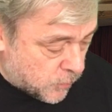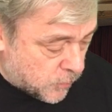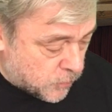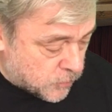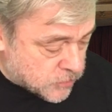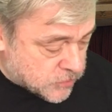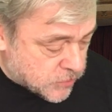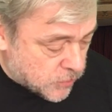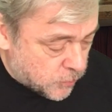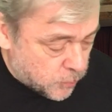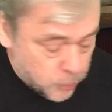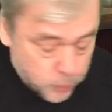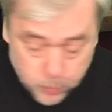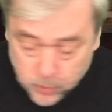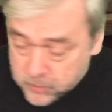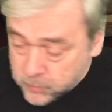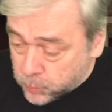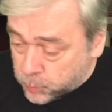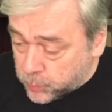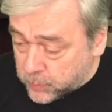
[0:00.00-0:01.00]
So
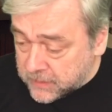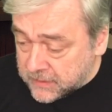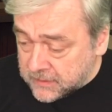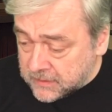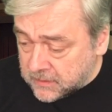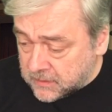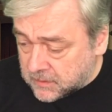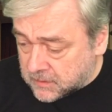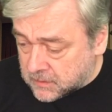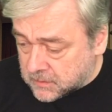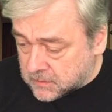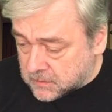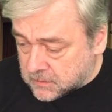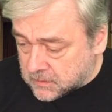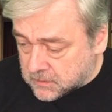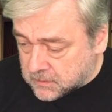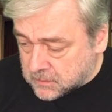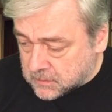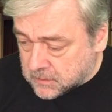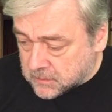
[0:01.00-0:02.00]
the
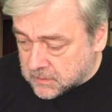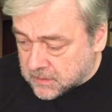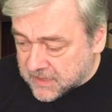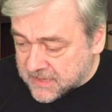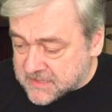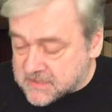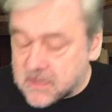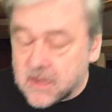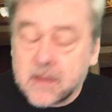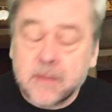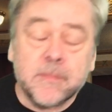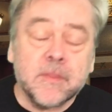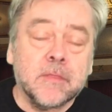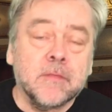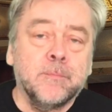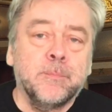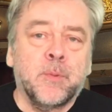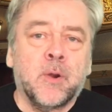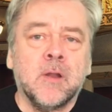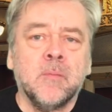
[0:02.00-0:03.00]

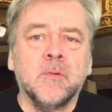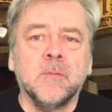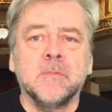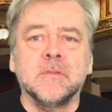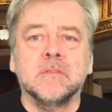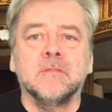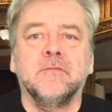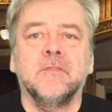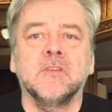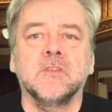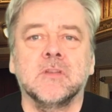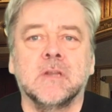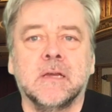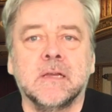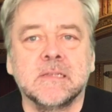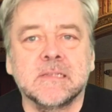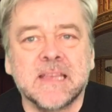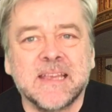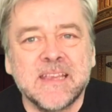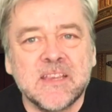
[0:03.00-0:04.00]
problem is the
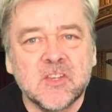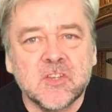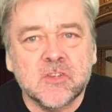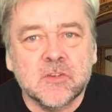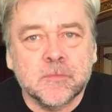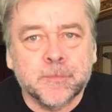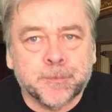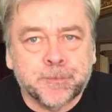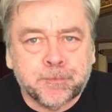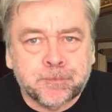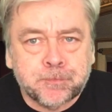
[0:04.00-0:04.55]
visualization.